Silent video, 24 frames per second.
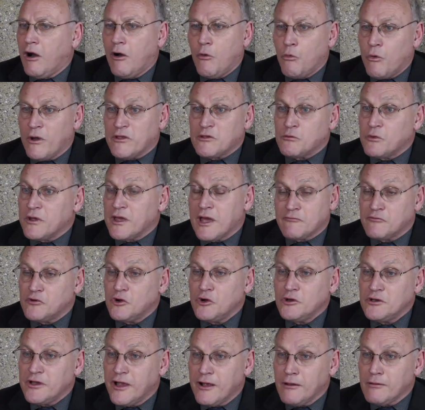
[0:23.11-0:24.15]
whether we have
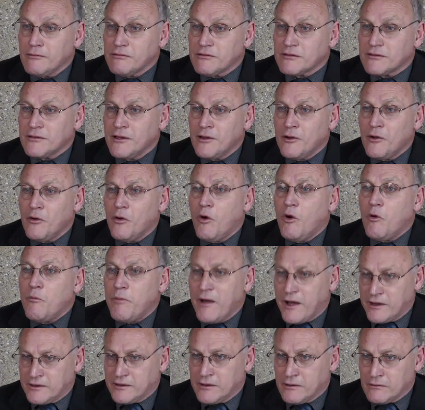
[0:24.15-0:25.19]
good health or
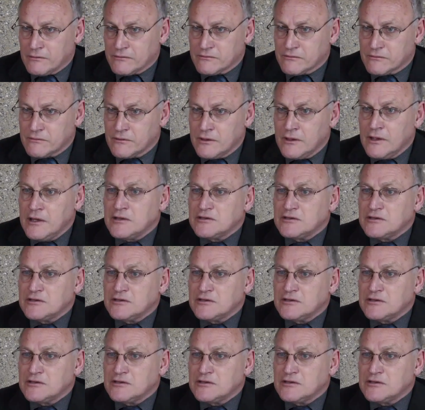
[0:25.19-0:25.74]
bad health.